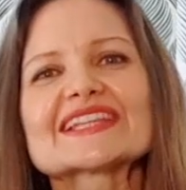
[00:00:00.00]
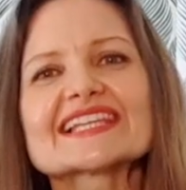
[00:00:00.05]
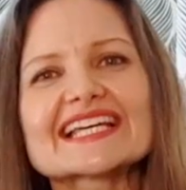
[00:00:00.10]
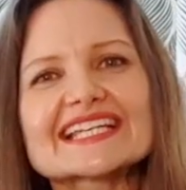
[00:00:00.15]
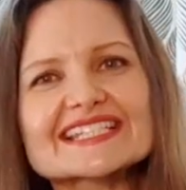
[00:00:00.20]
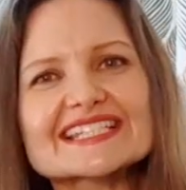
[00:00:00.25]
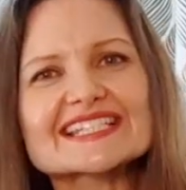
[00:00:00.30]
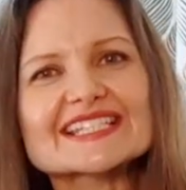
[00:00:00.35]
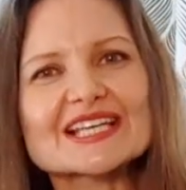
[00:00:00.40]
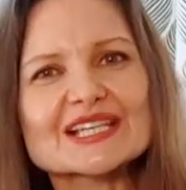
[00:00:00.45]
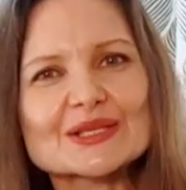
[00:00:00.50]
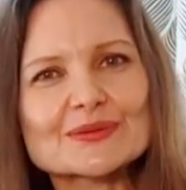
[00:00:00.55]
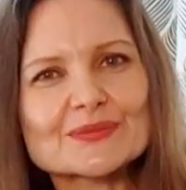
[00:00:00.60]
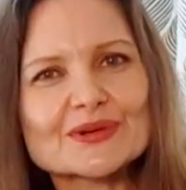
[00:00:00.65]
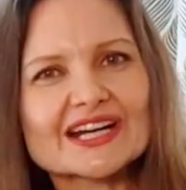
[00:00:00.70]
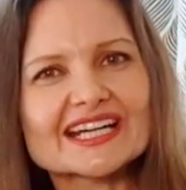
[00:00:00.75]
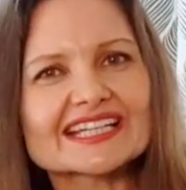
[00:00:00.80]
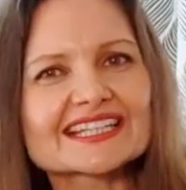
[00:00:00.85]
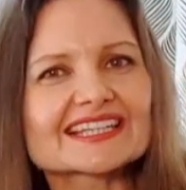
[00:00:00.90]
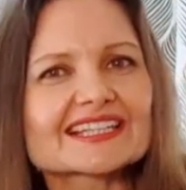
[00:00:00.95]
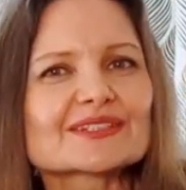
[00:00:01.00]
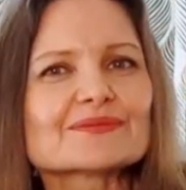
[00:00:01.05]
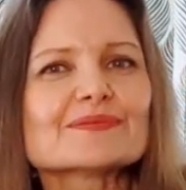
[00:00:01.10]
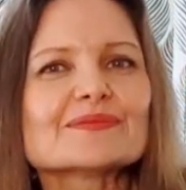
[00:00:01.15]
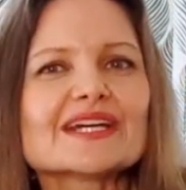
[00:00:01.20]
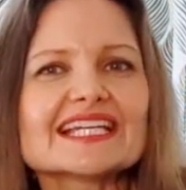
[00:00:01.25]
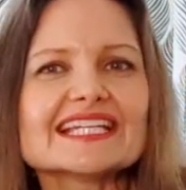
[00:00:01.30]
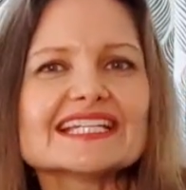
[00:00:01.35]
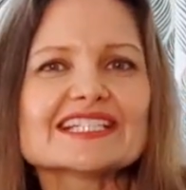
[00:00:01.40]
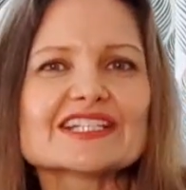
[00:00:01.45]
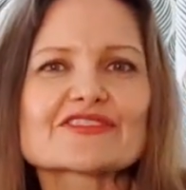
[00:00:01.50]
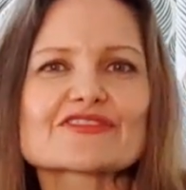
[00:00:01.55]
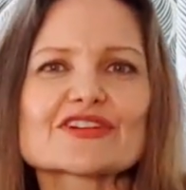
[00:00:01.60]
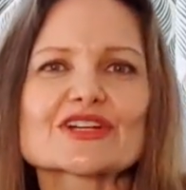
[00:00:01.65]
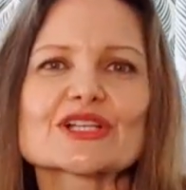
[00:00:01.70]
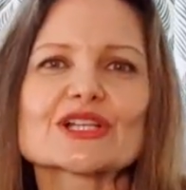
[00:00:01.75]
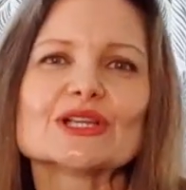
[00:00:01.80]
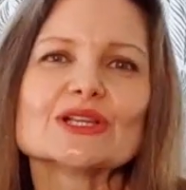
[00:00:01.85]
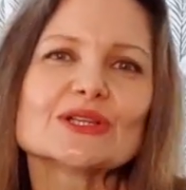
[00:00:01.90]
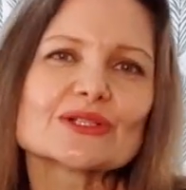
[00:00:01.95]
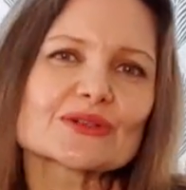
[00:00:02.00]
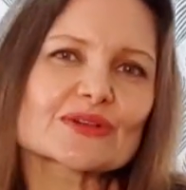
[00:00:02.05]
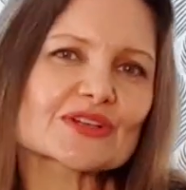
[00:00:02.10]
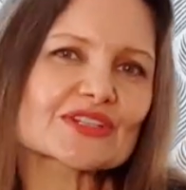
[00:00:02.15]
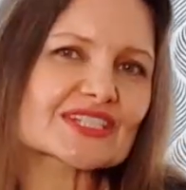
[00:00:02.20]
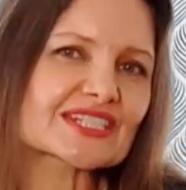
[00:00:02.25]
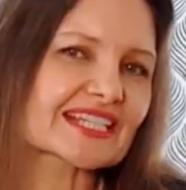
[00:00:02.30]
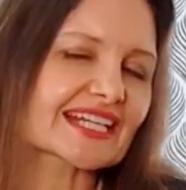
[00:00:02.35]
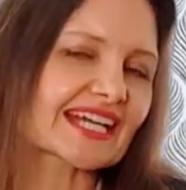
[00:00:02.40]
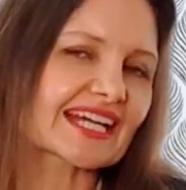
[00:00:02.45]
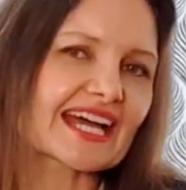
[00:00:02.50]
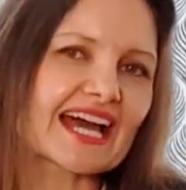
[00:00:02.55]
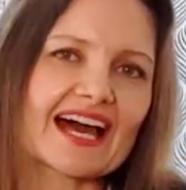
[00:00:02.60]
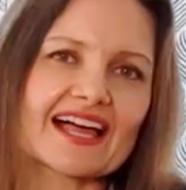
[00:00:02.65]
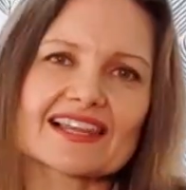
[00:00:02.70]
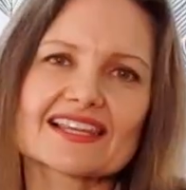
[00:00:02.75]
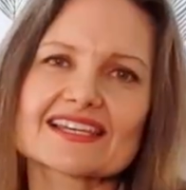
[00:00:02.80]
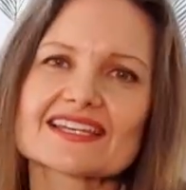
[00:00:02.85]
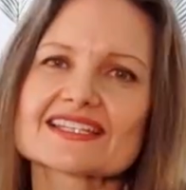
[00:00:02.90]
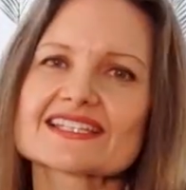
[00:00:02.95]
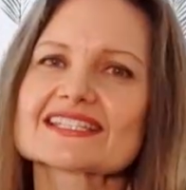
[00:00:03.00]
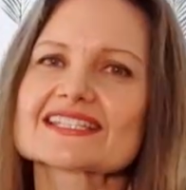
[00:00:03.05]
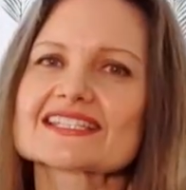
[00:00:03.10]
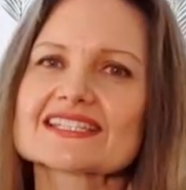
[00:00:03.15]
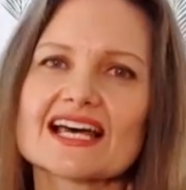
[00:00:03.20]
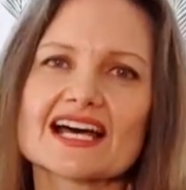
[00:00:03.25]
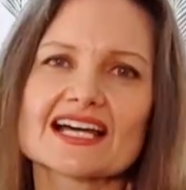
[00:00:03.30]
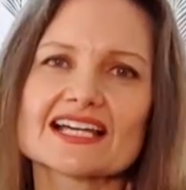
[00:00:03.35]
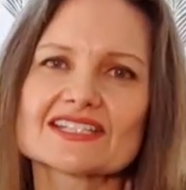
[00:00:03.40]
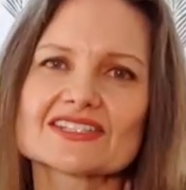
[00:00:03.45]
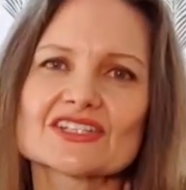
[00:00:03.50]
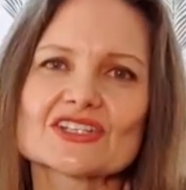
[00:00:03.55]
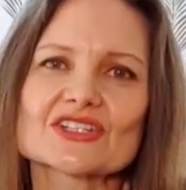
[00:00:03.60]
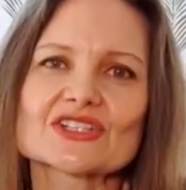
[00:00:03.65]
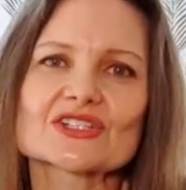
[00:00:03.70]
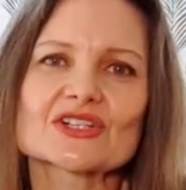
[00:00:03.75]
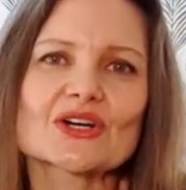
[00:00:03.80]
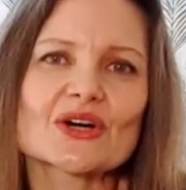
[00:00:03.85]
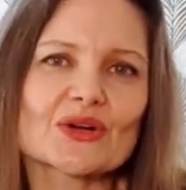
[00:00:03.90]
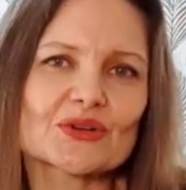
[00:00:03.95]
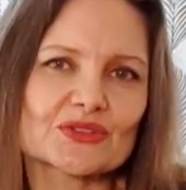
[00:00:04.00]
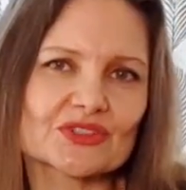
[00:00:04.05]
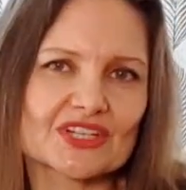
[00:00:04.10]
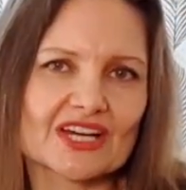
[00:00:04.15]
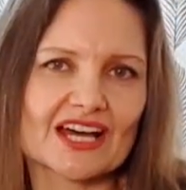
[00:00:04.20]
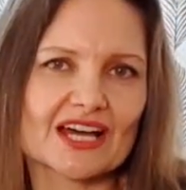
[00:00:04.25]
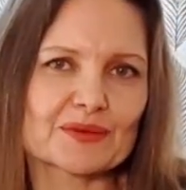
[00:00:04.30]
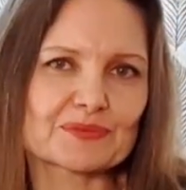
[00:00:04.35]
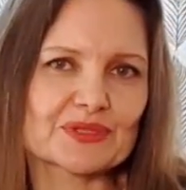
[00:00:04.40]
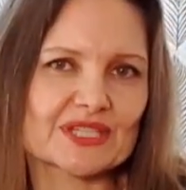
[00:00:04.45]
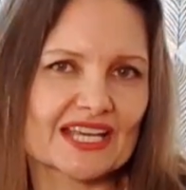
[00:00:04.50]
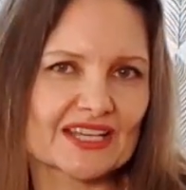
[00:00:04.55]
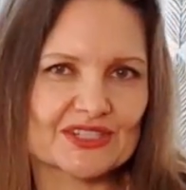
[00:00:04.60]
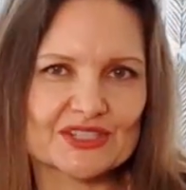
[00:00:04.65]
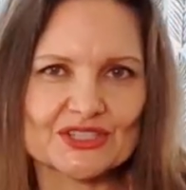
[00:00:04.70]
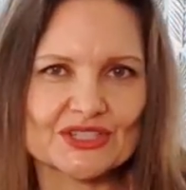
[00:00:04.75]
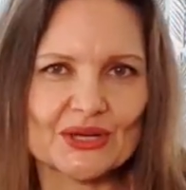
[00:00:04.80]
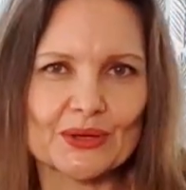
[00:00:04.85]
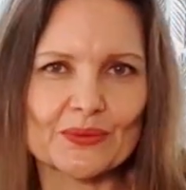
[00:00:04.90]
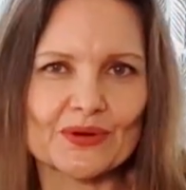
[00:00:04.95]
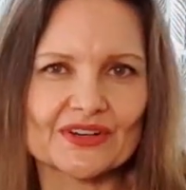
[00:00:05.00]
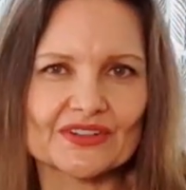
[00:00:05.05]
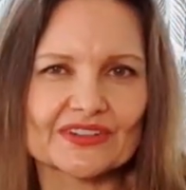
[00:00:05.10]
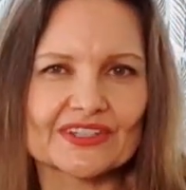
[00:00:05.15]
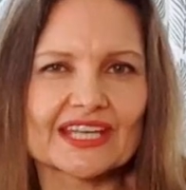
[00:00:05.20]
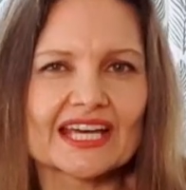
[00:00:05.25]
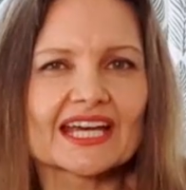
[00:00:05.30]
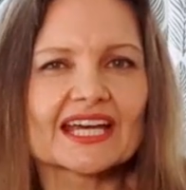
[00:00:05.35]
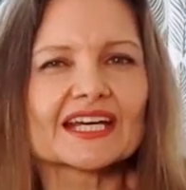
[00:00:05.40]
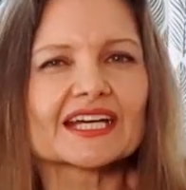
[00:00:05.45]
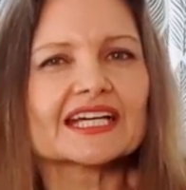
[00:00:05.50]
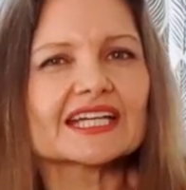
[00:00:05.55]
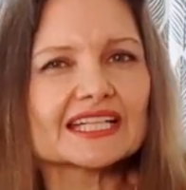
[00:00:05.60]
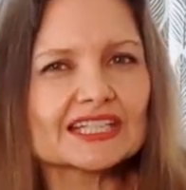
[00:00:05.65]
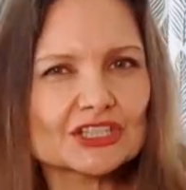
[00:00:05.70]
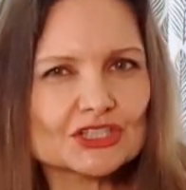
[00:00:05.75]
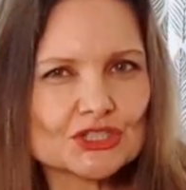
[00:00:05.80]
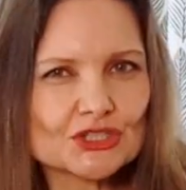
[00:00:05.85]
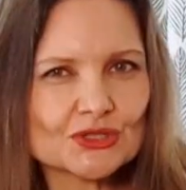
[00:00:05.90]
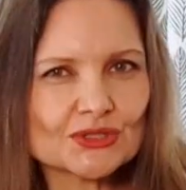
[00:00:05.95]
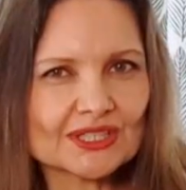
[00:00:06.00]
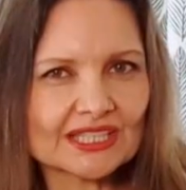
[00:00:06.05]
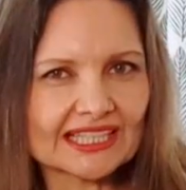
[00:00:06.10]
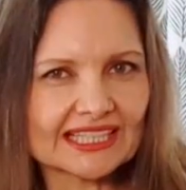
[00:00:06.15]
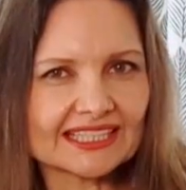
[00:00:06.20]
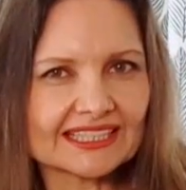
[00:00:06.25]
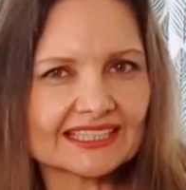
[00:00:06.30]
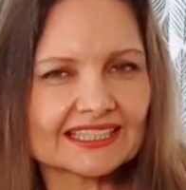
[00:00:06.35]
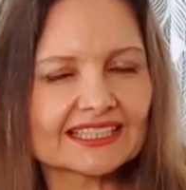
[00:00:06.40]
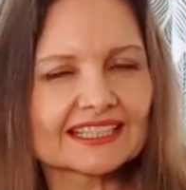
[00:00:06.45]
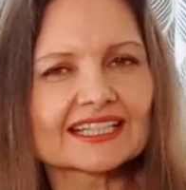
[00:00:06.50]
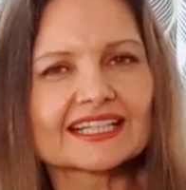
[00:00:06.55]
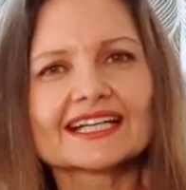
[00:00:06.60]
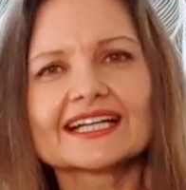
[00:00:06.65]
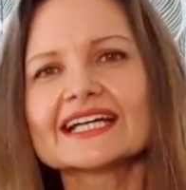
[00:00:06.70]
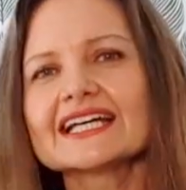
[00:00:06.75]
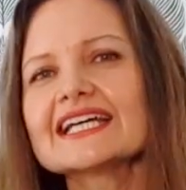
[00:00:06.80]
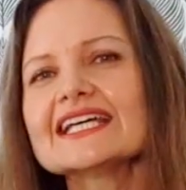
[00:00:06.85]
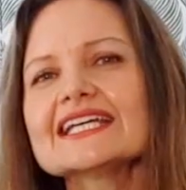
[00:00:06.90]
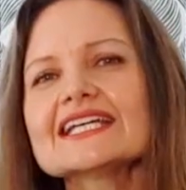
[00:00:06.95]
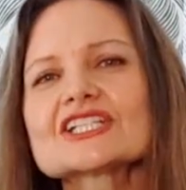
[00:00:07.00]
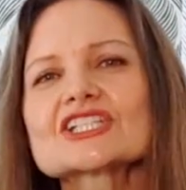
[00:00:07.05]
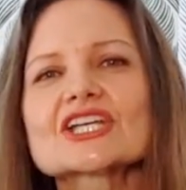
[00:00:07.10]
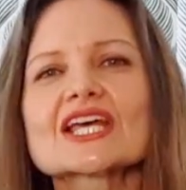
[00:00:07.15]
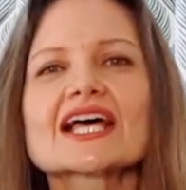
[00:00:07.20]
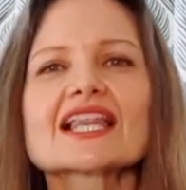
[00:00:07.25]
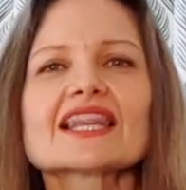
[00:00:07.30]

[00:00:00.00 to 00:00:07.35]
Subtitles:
let's celebrate the many different looks, colours, sizes, coat types and so on, each unique, each